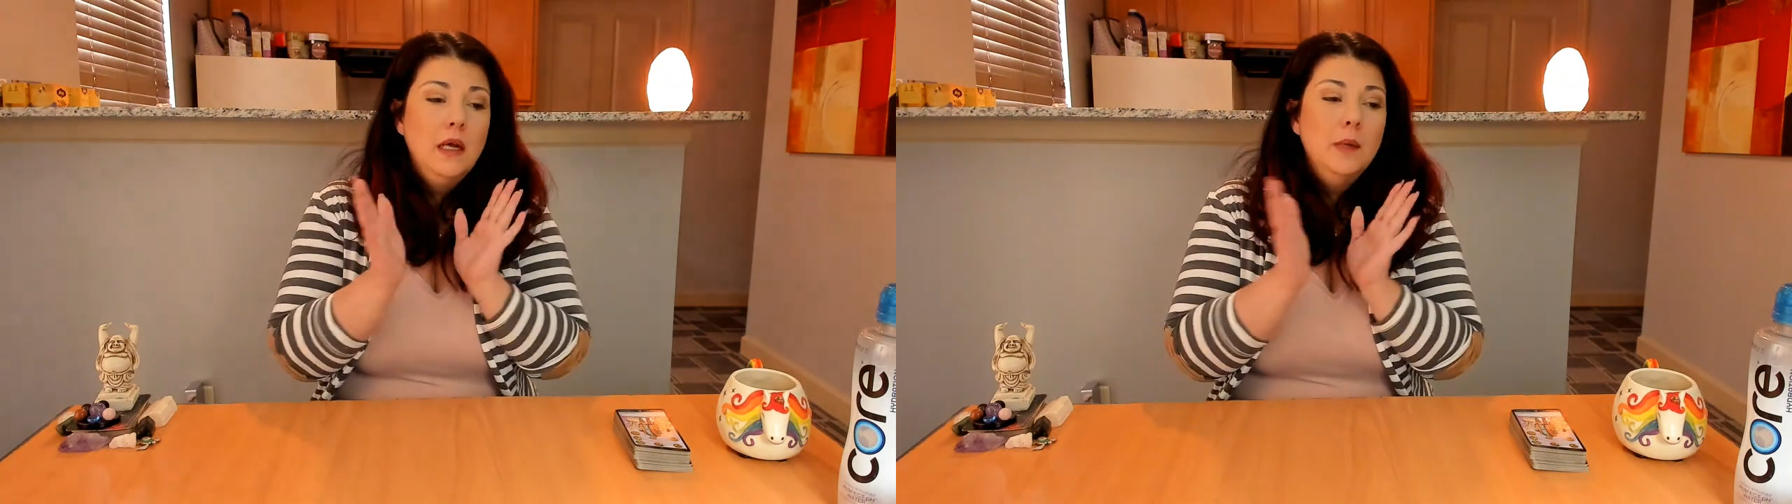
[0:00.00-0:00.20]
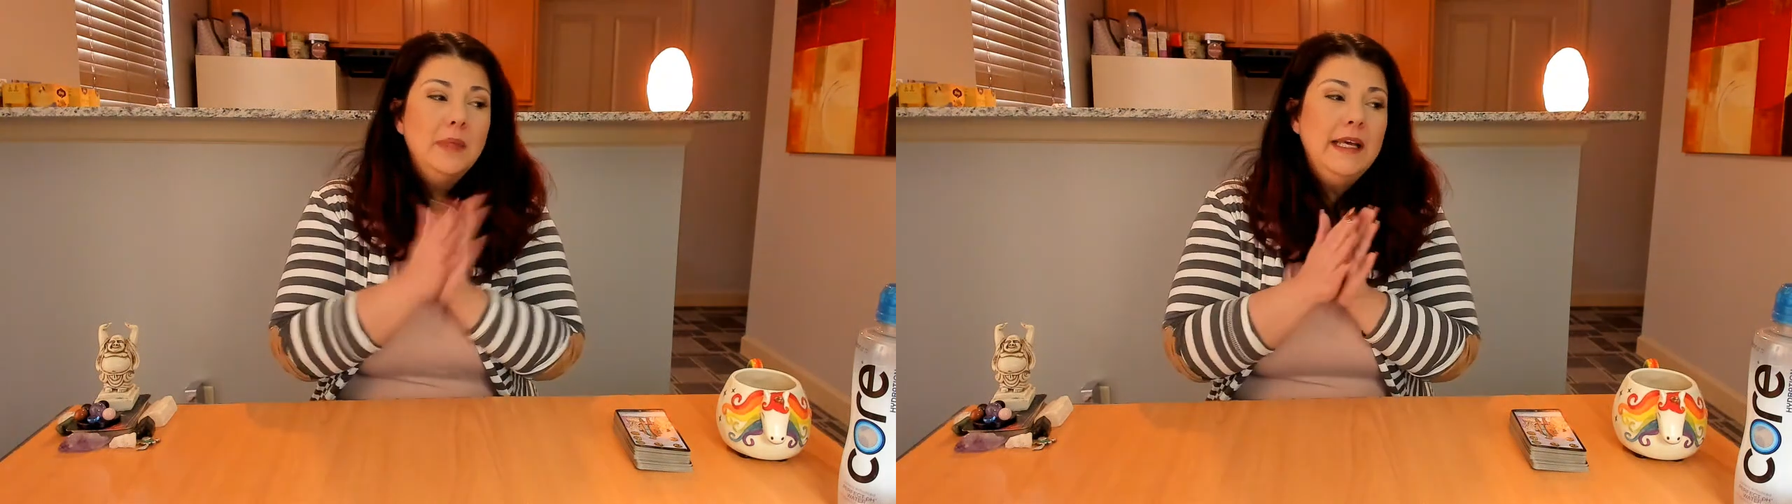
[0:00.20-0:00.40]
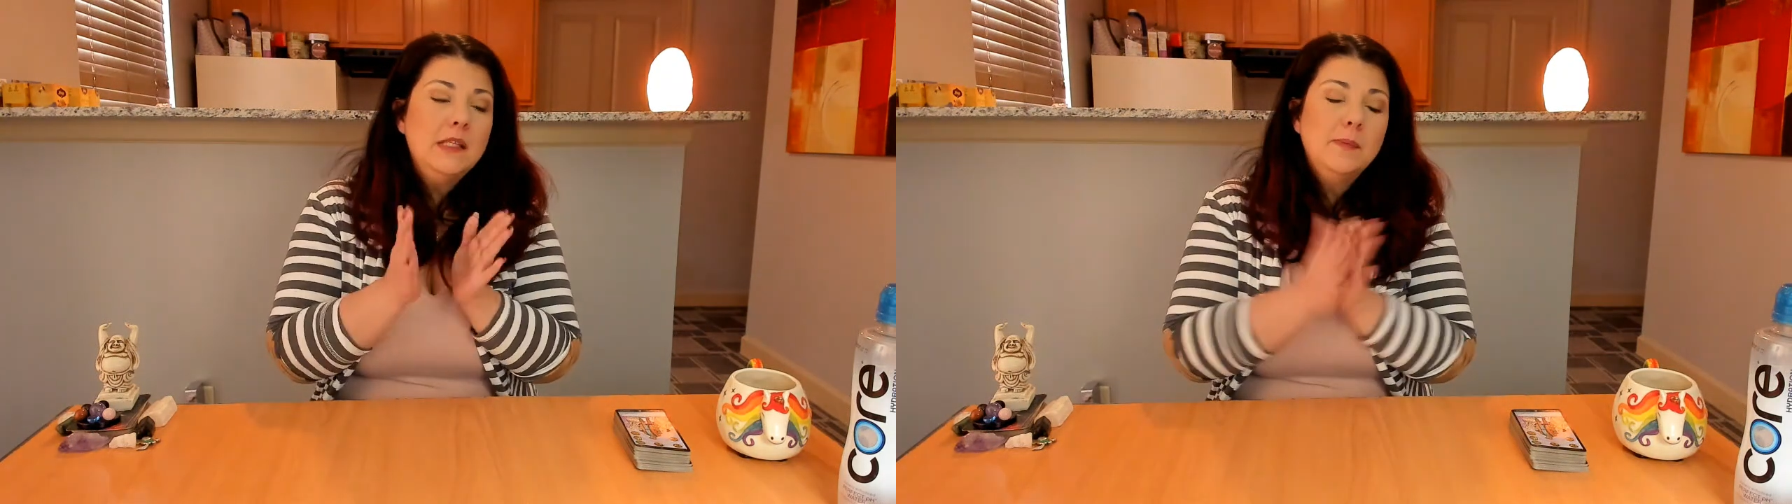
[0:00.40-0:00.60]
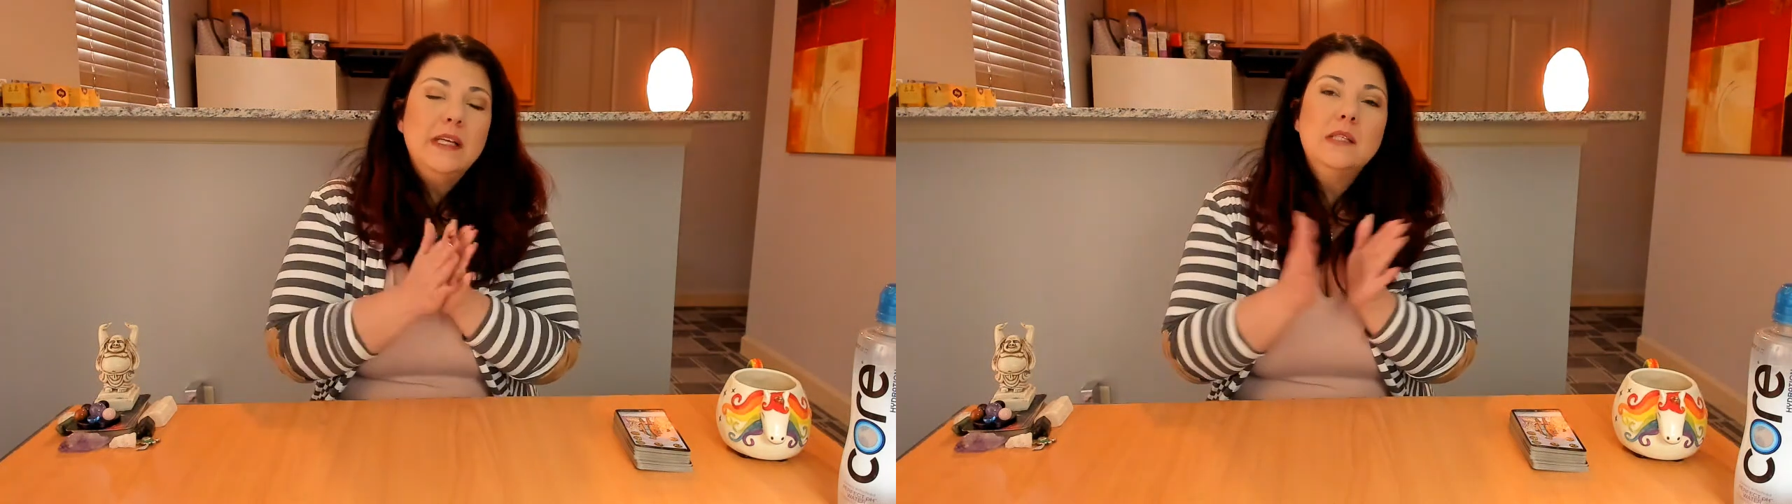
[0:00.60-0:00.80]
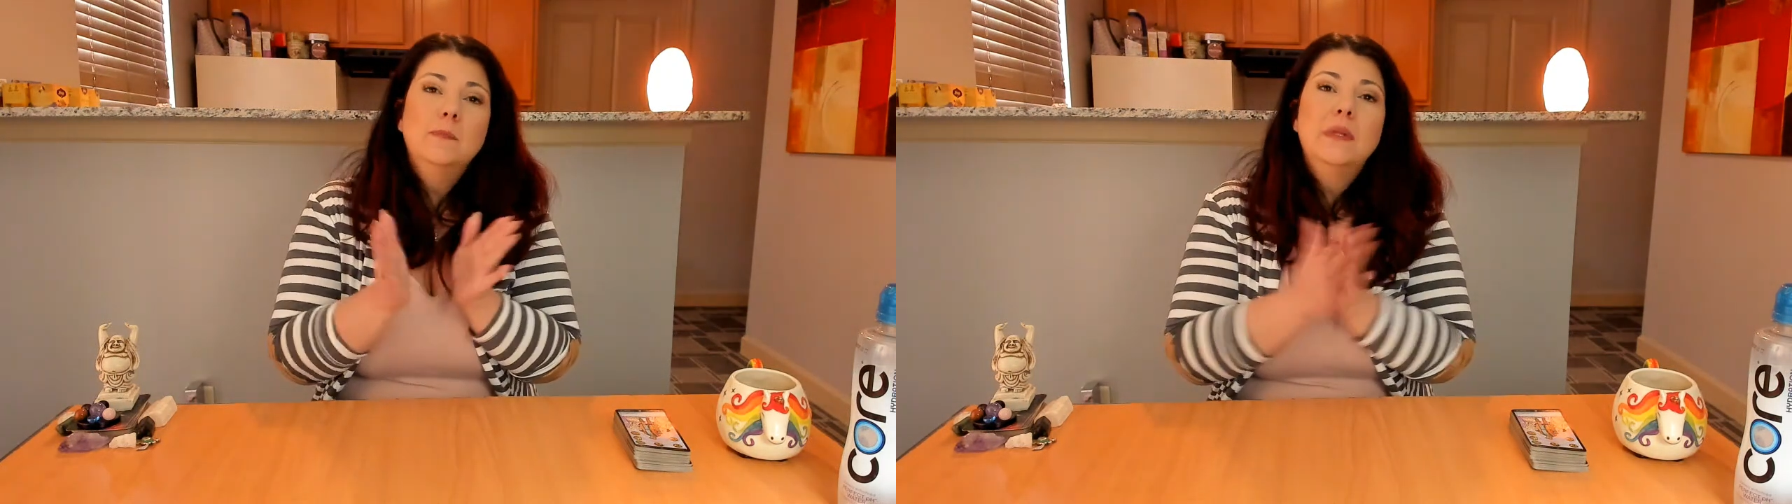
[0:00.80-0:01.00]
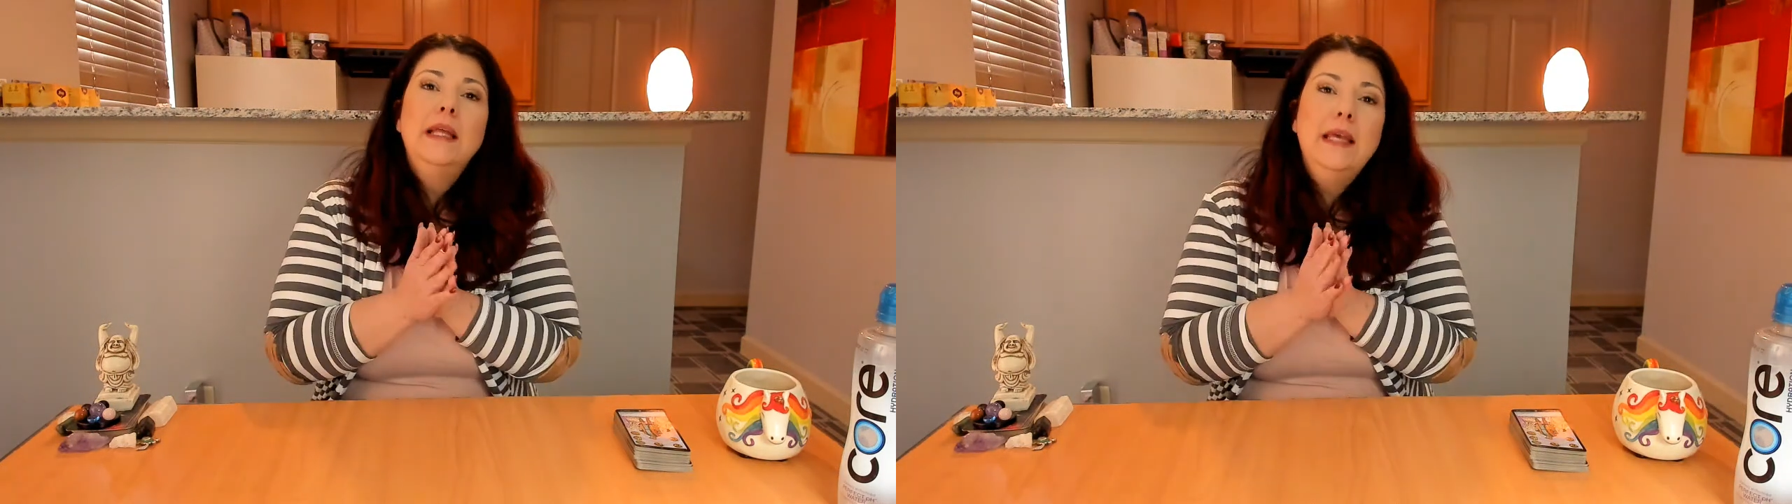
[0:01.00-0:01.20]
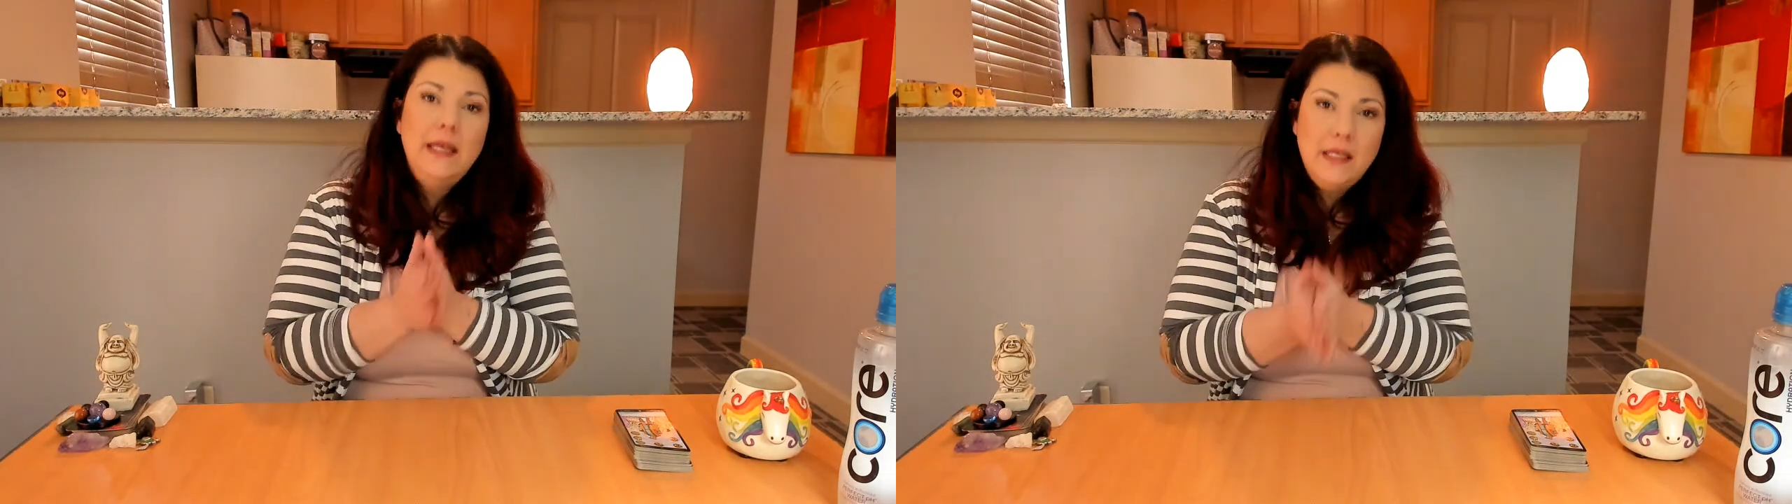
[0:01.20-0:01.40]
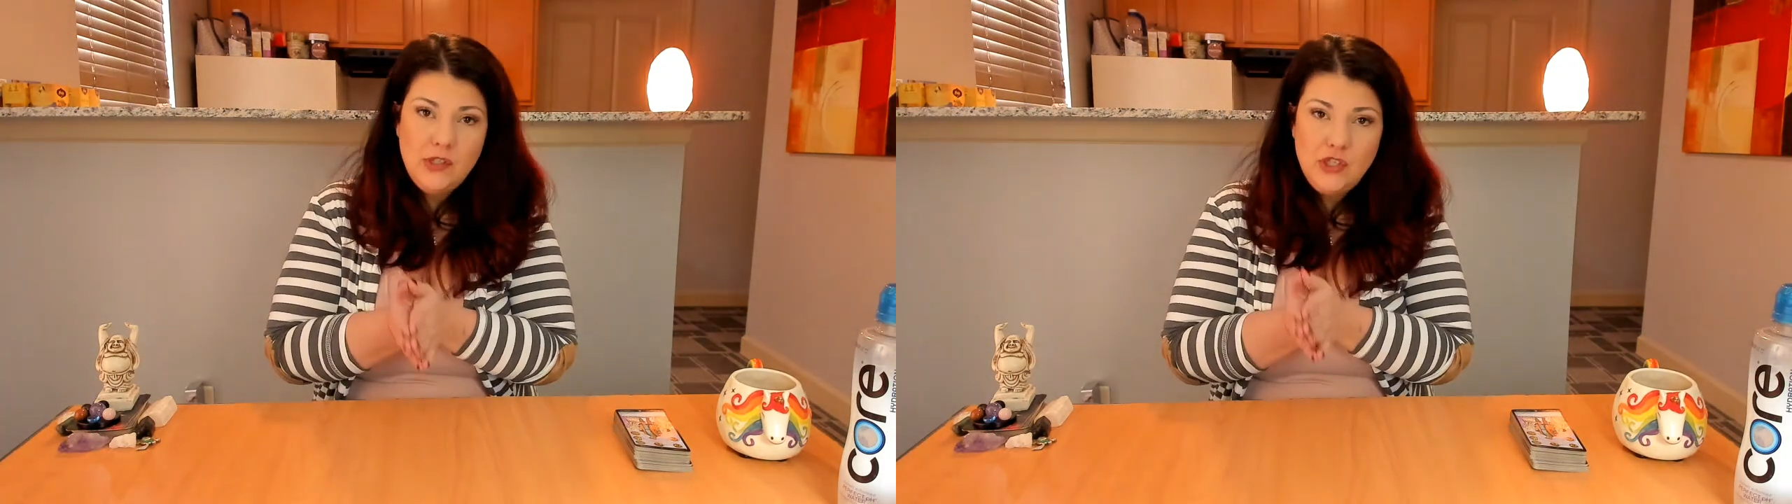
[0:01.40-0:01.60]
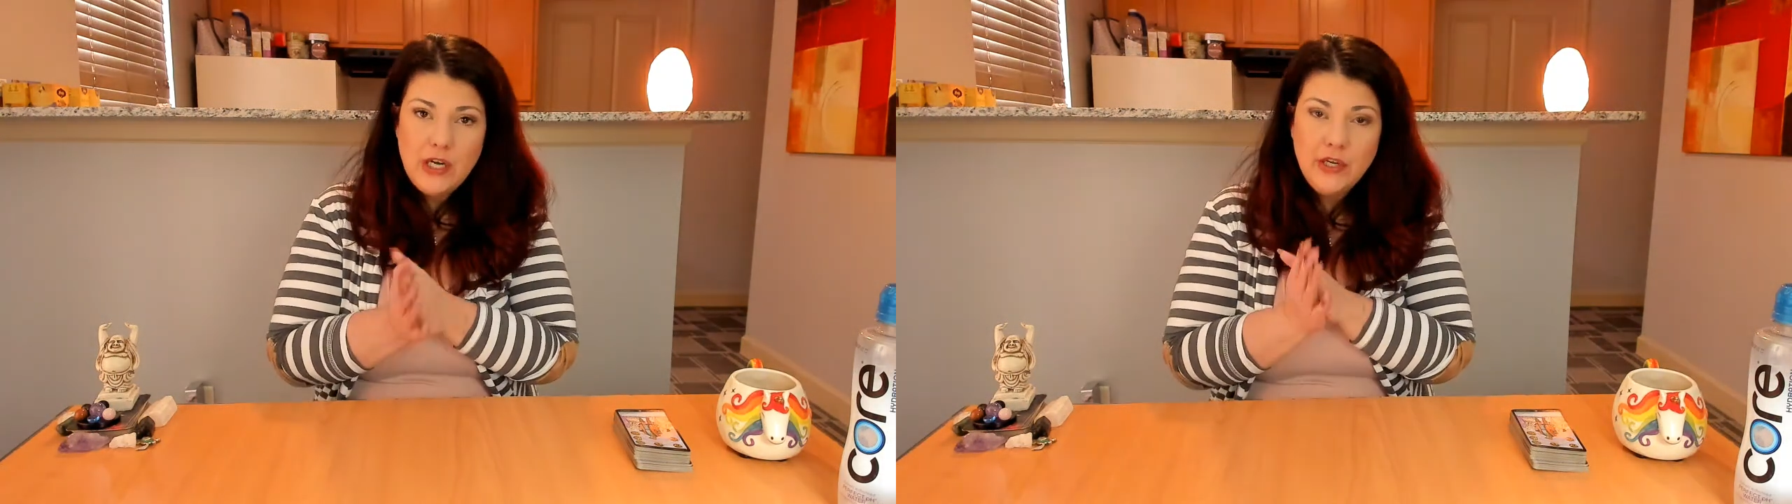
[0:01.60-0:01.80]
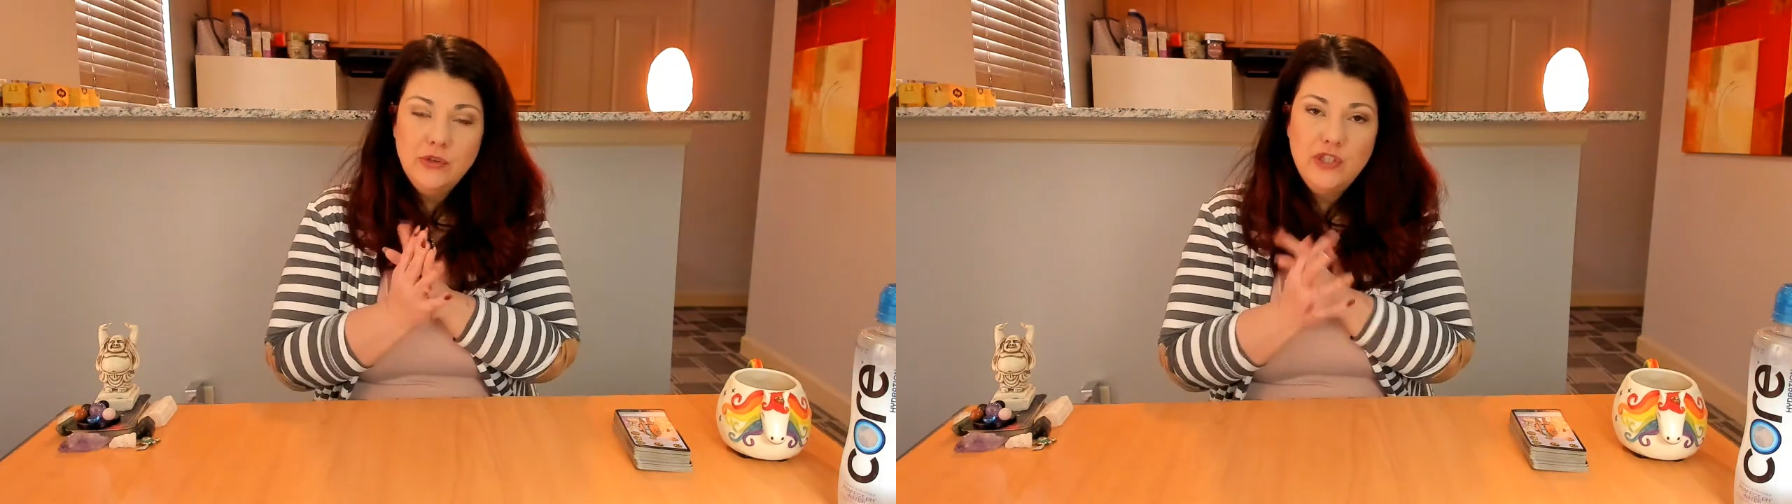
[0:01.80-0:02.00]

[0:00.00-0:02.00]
please, please, please check your